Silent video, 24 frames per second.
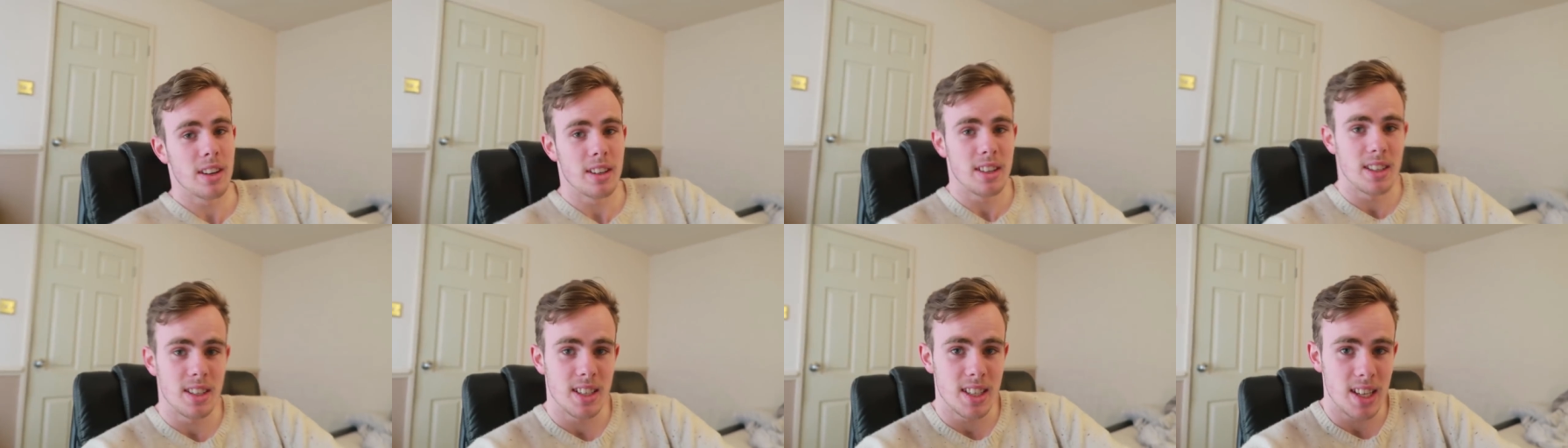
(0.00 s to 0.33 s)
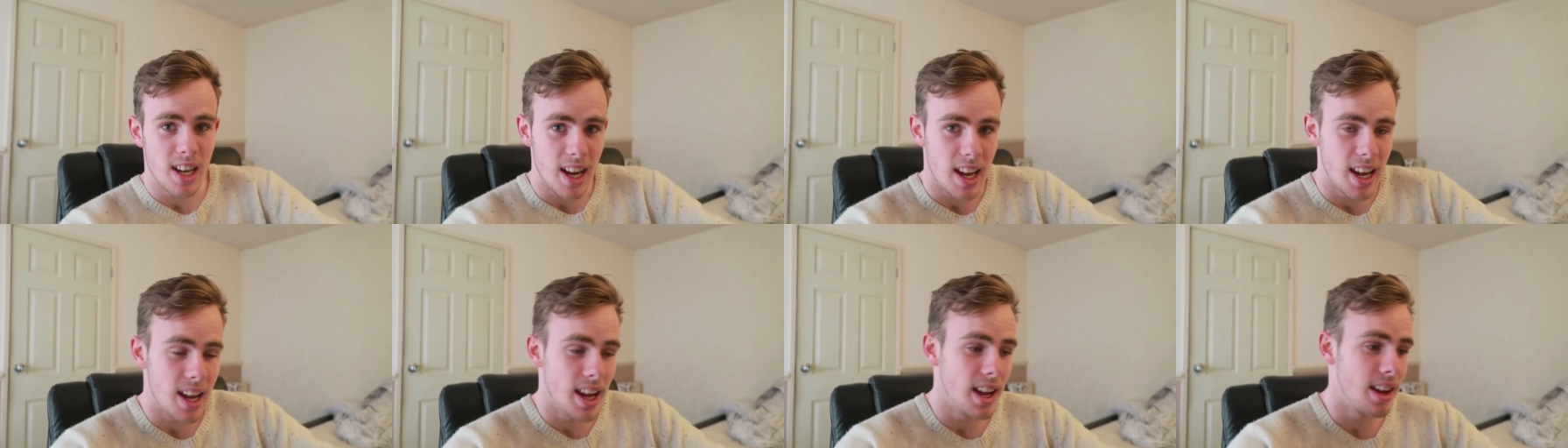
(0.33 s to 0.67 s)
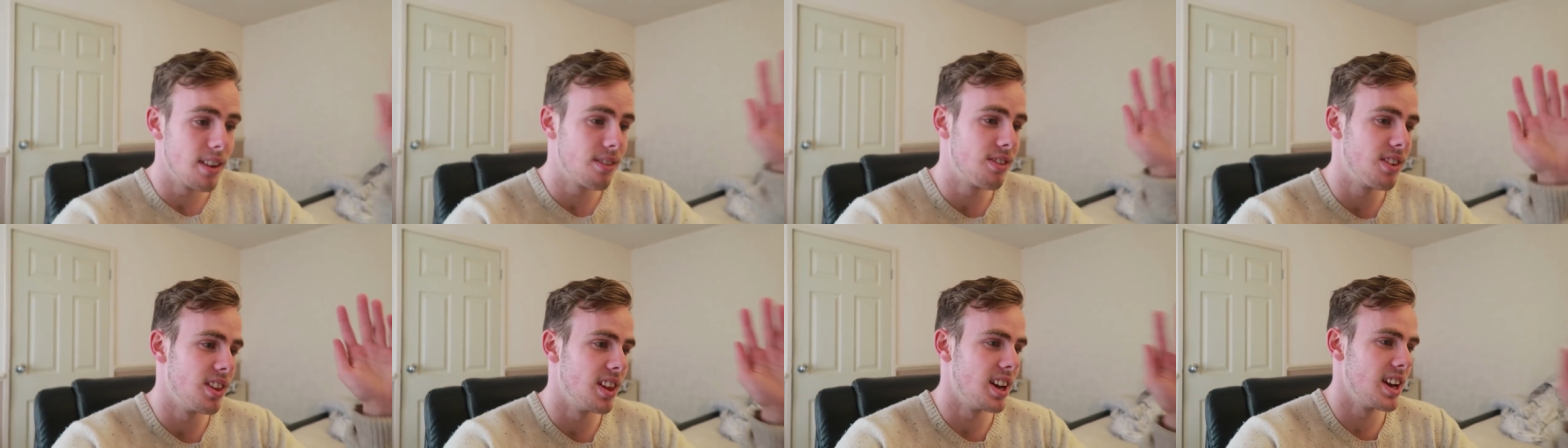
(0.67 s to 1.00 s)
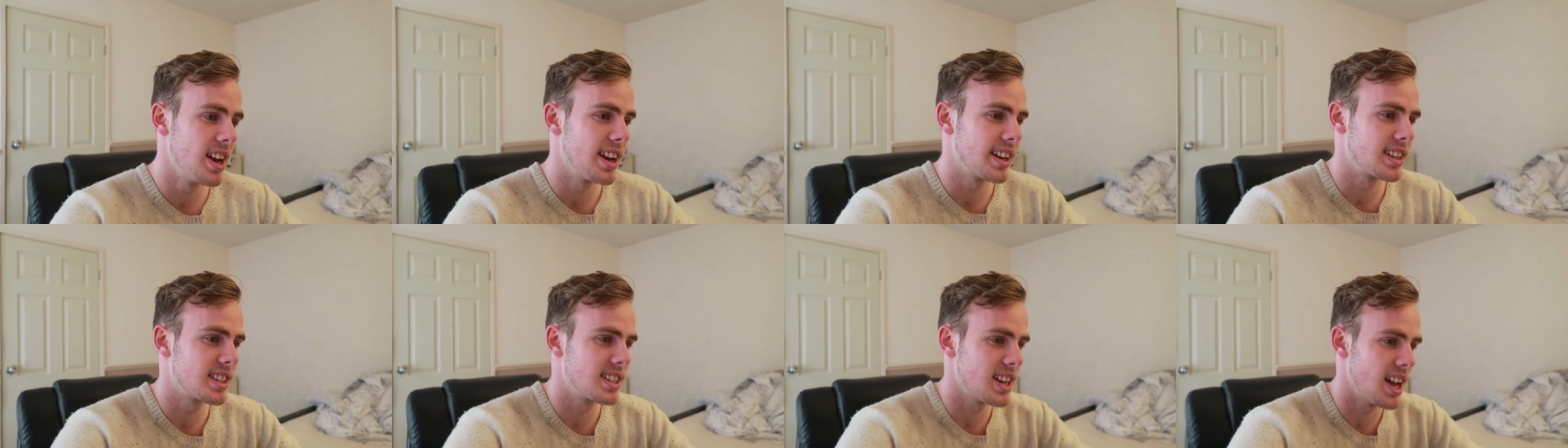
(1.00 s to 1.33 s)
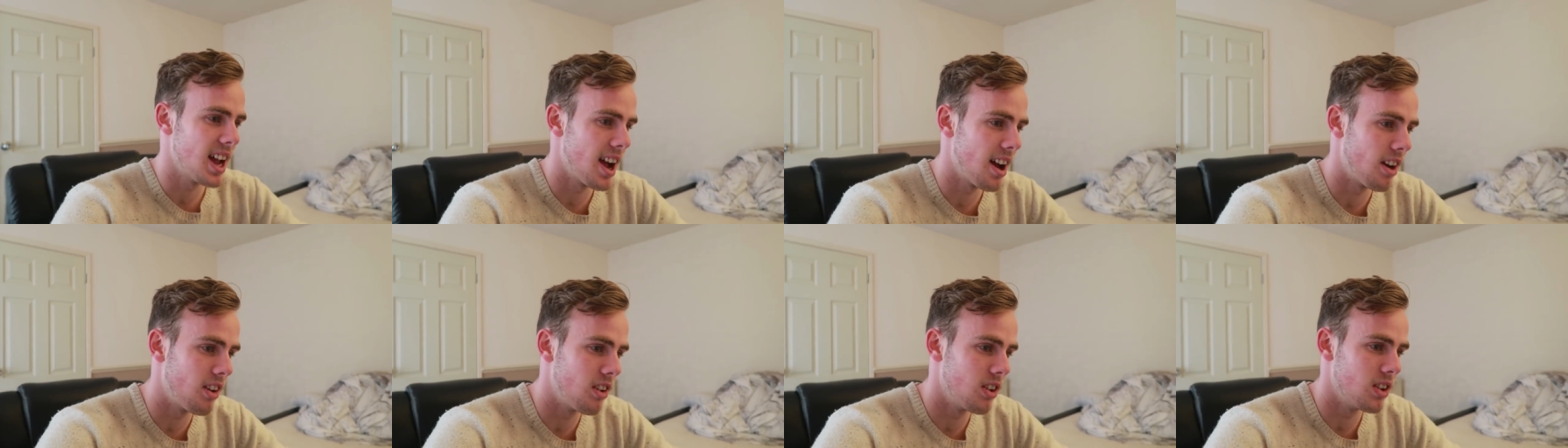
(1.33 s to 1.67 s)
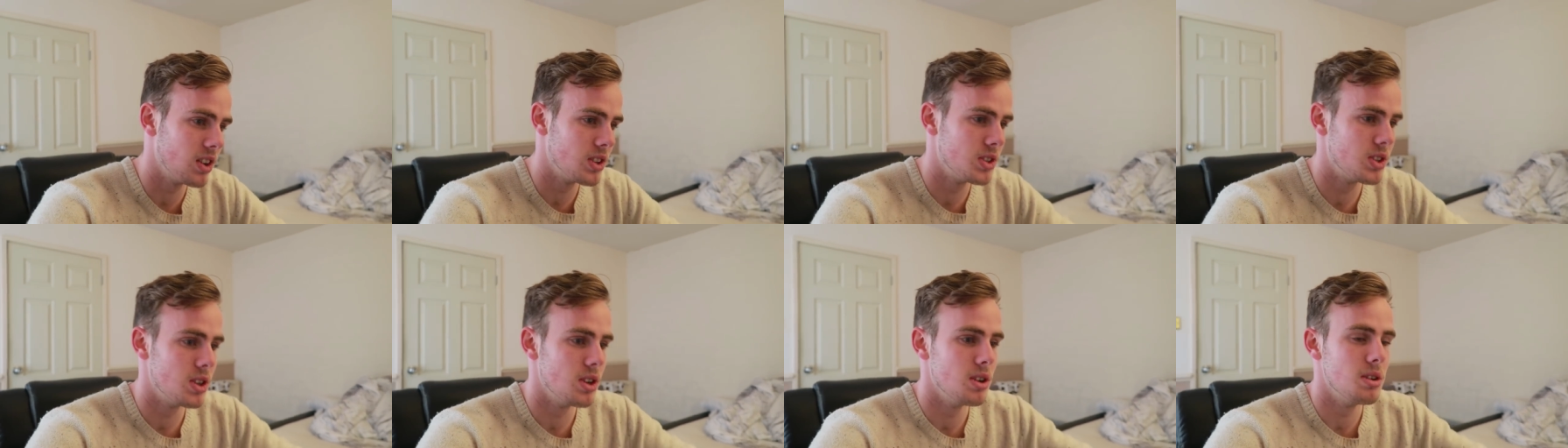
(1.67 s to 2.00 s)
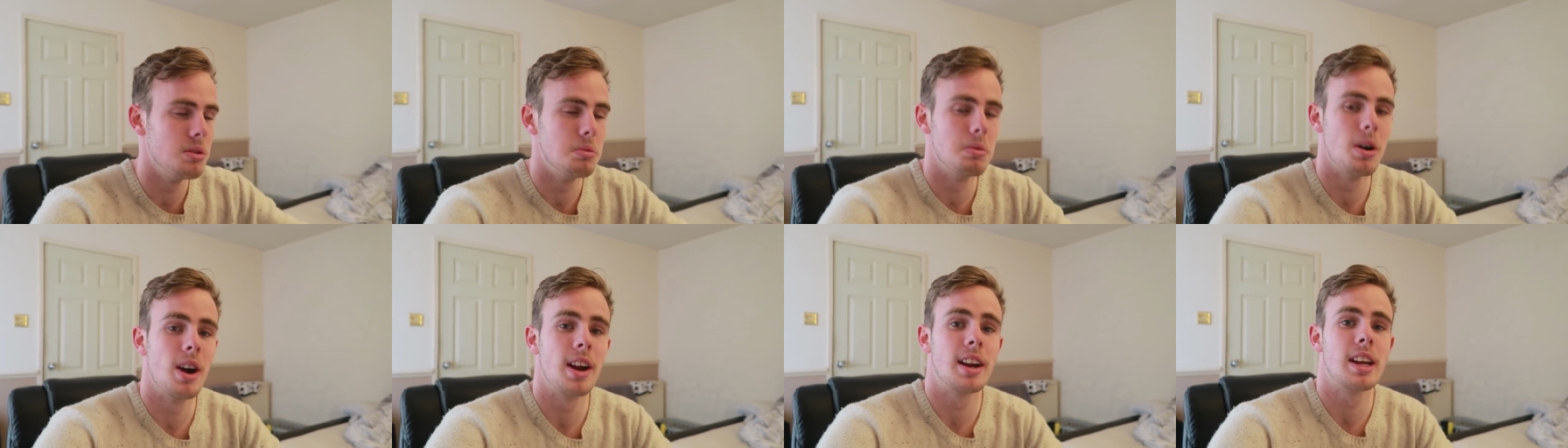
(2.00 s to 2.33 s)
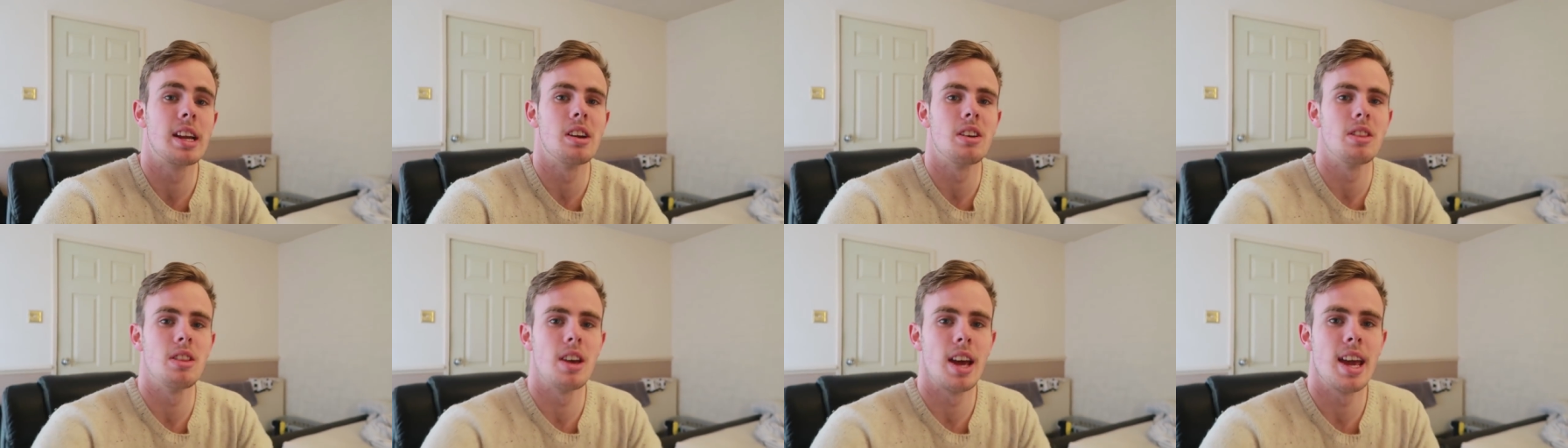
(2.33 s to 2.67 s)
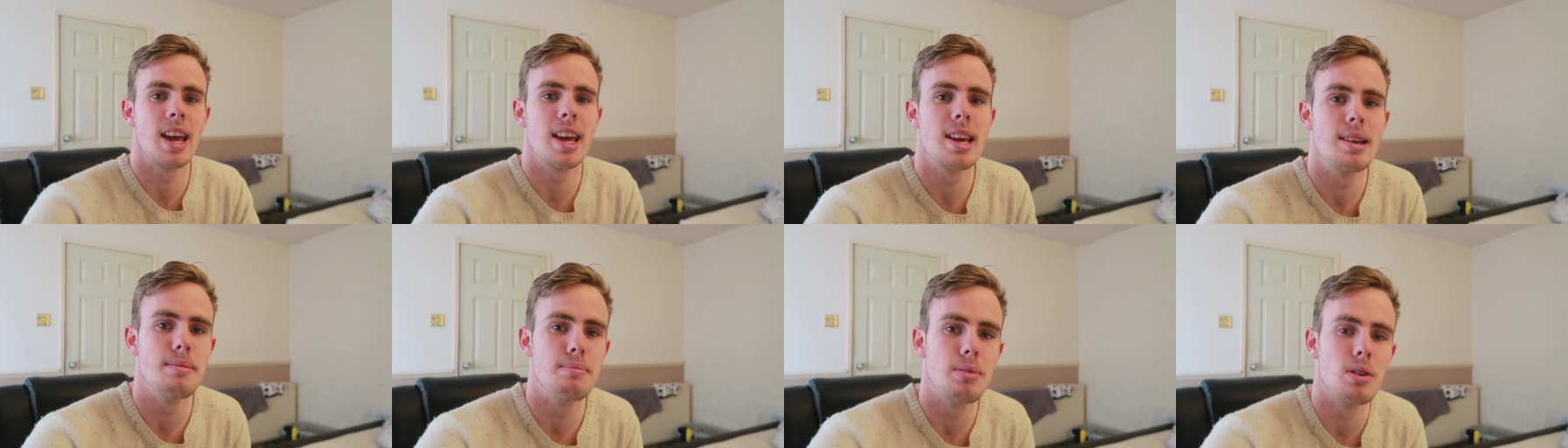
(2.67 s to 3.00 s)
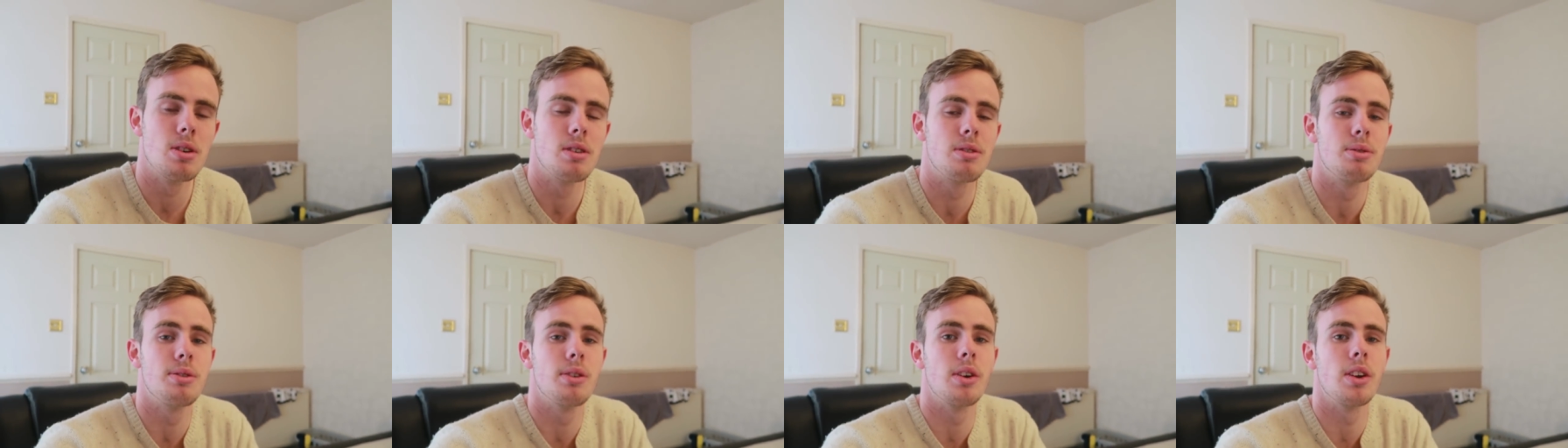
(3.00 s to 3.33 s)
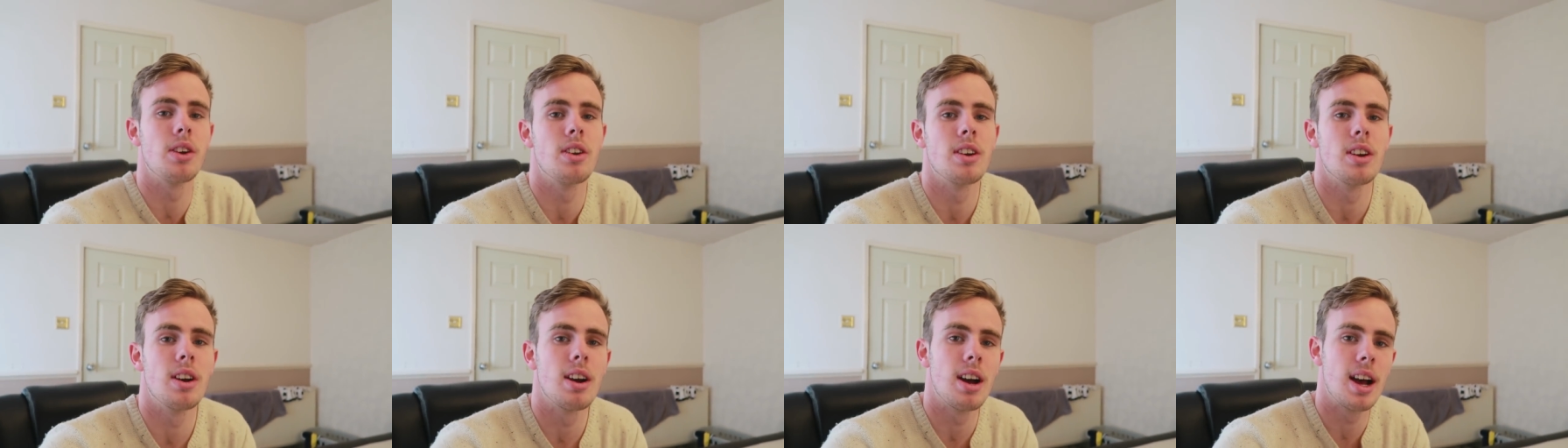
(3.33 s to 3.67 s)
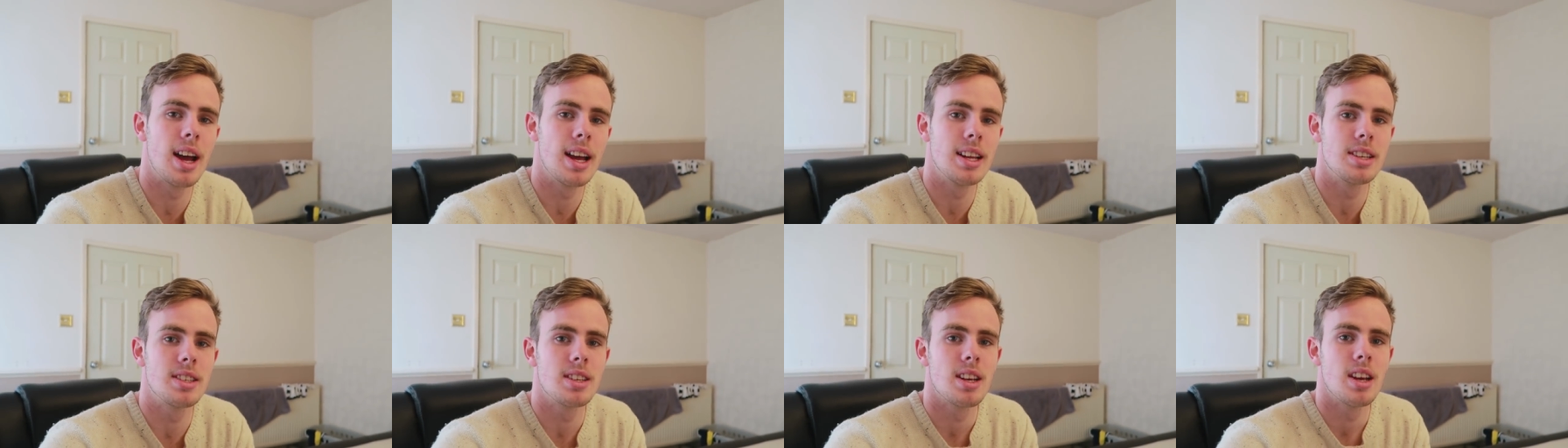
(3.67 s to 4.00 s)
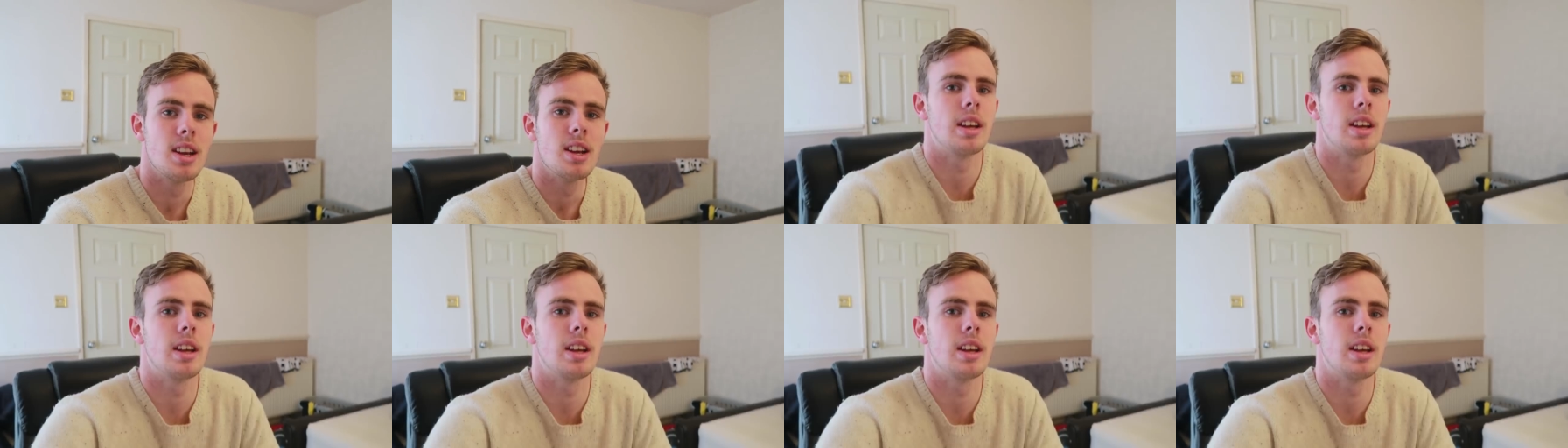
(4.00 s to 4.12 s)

going to sit here for the next hour or two working on the ebook for you guys.